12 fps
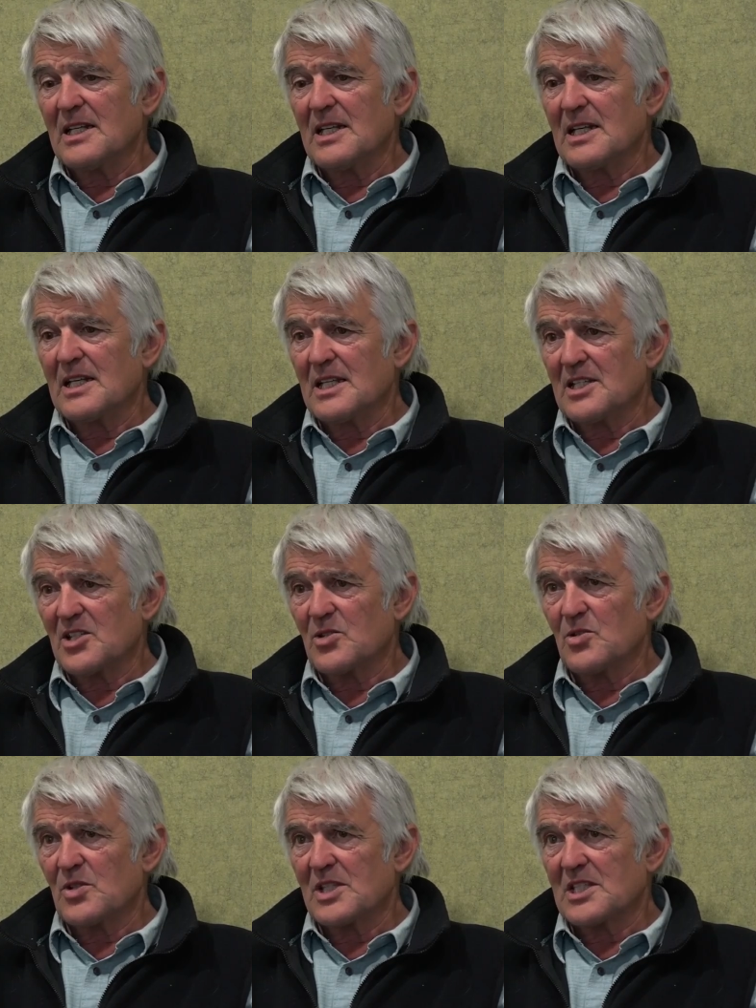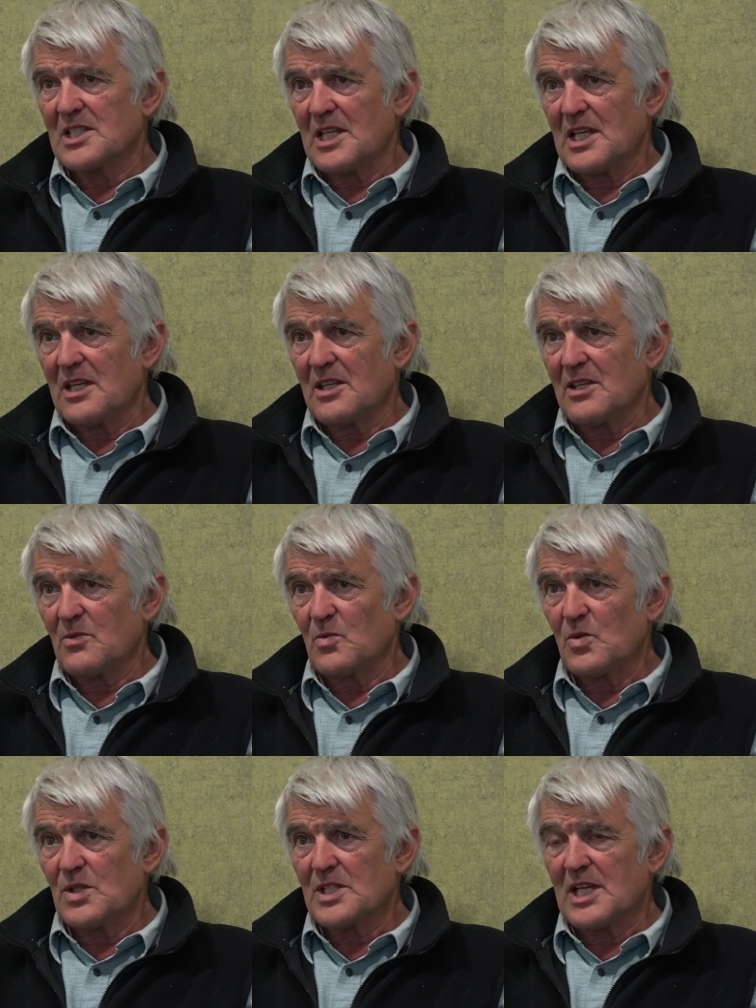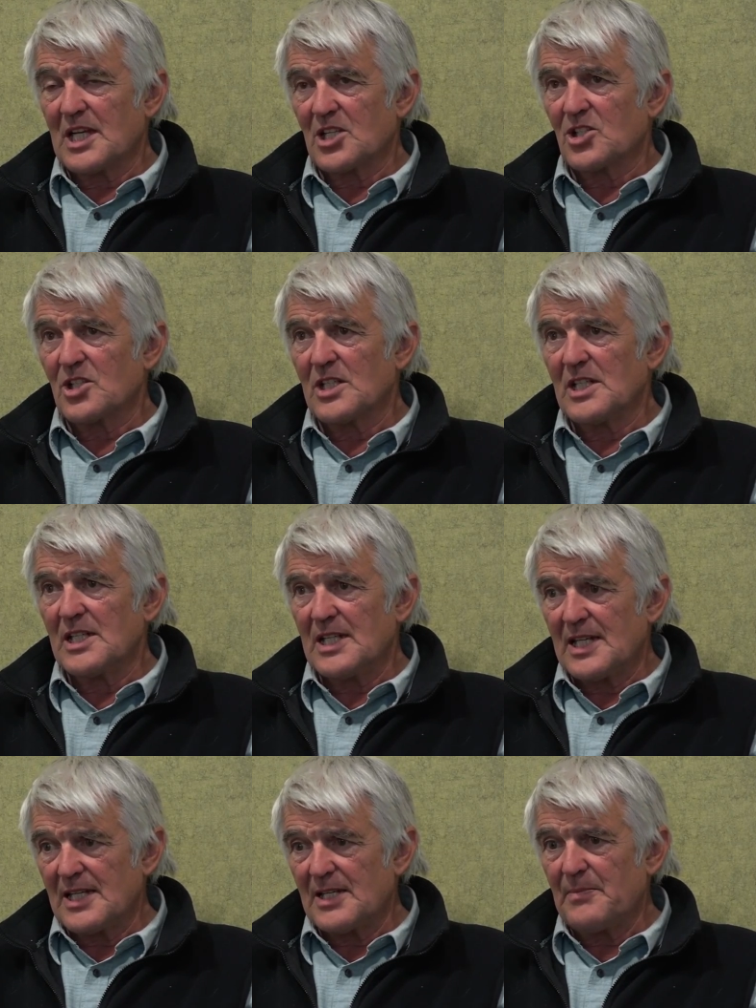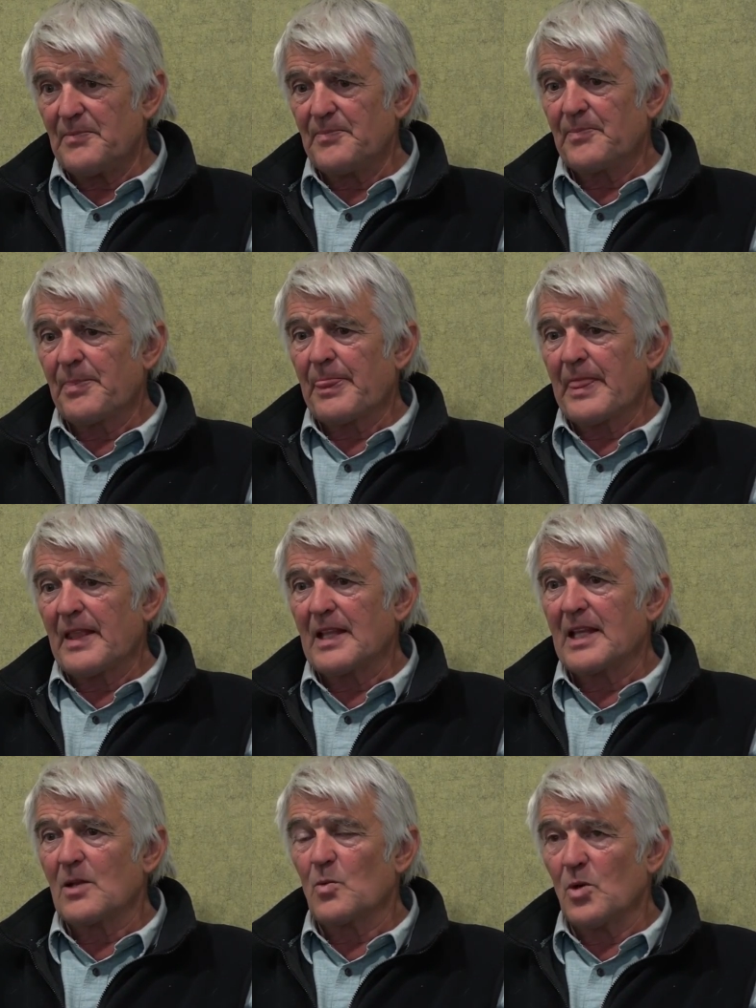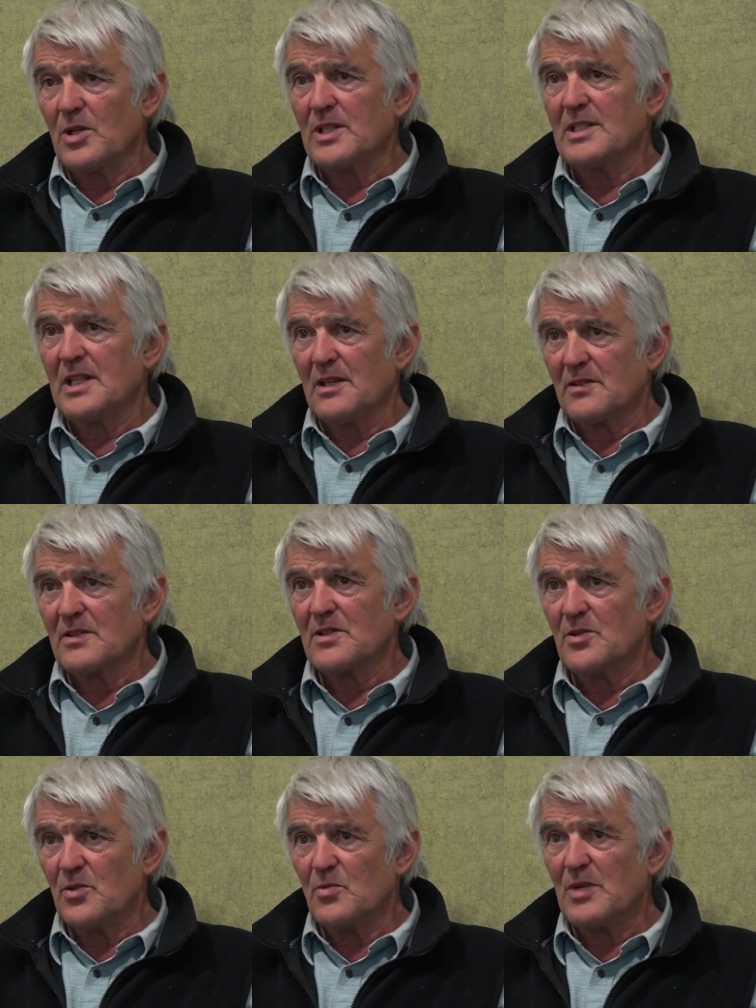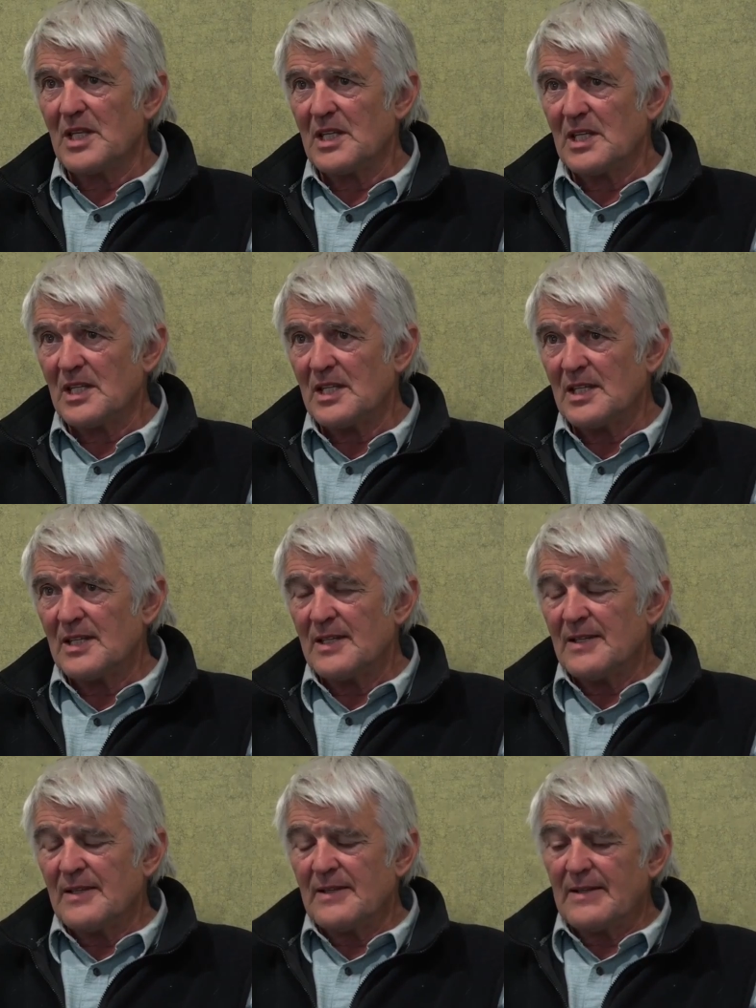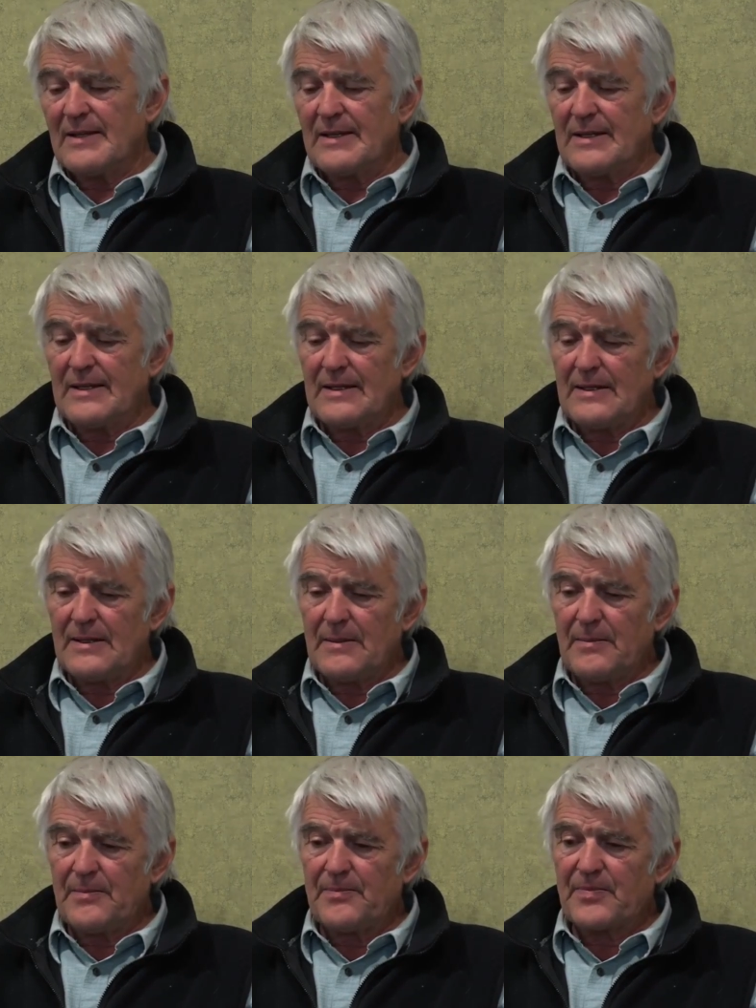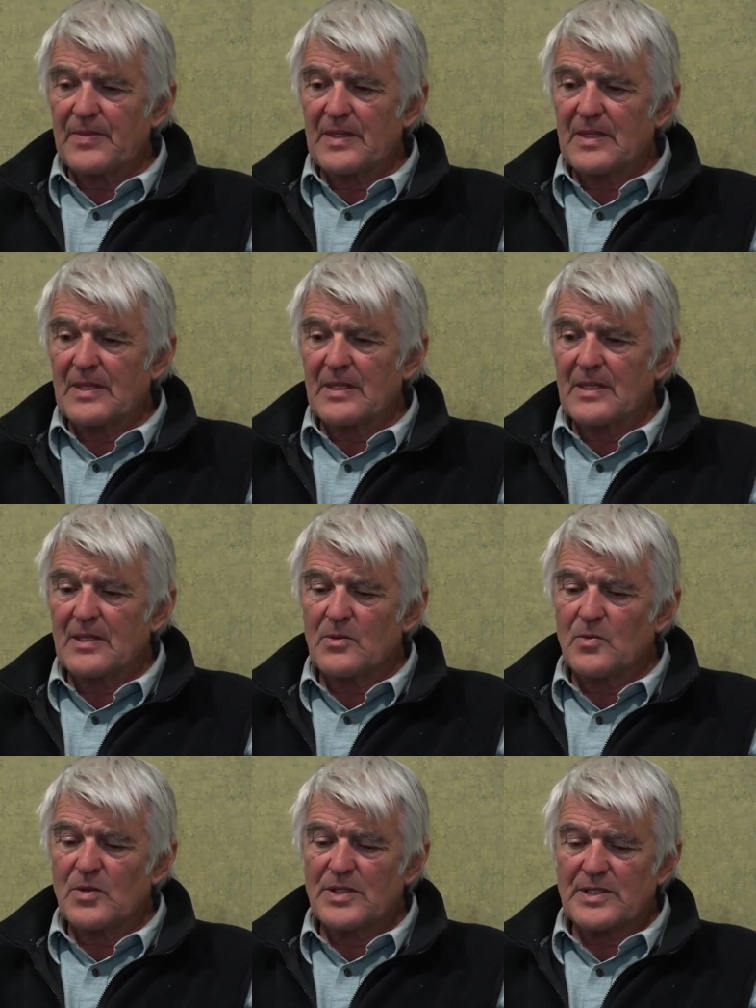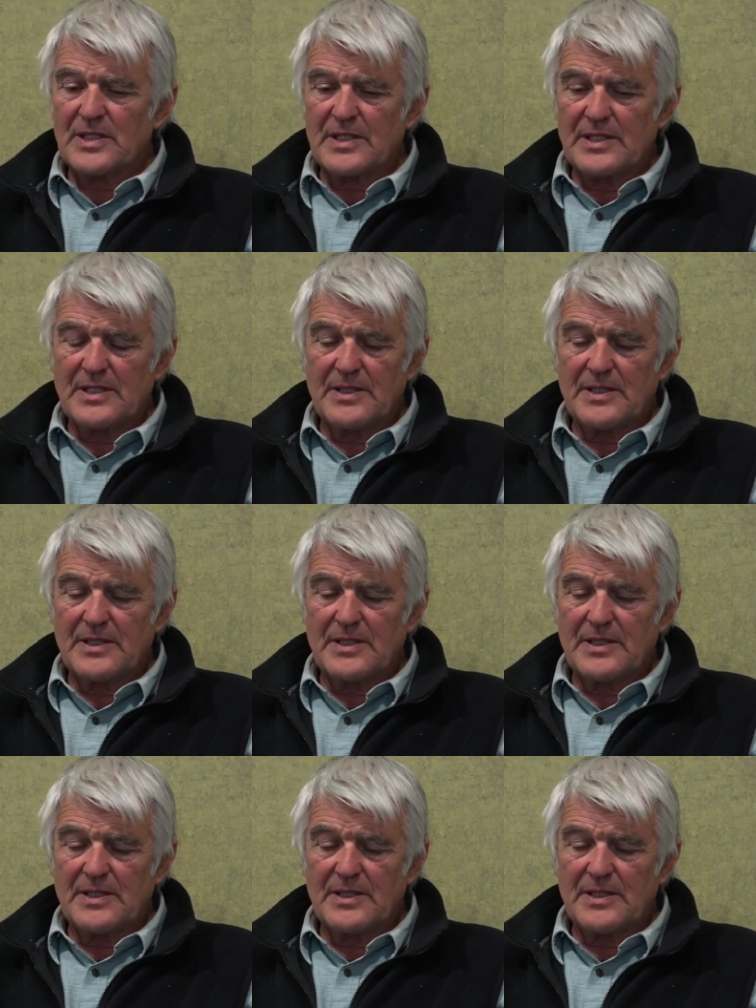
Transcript: Nick Estcourt's death was actually like one death too many, and it was